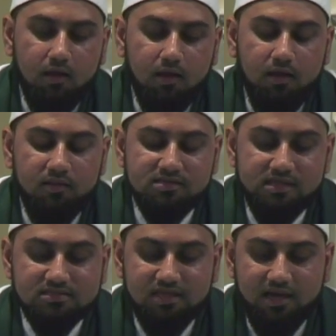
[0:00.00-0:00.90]
in the
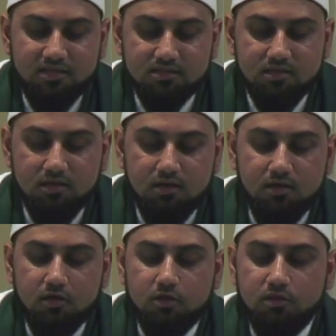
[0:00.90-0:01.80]
sense that
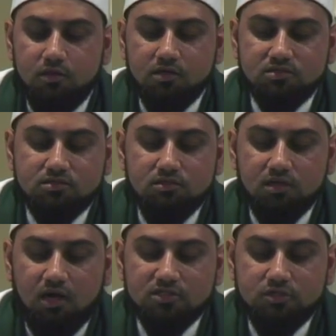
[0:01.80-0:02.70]
there's
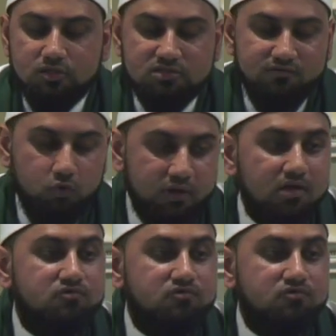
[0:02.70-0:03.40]
the consequence of doing it is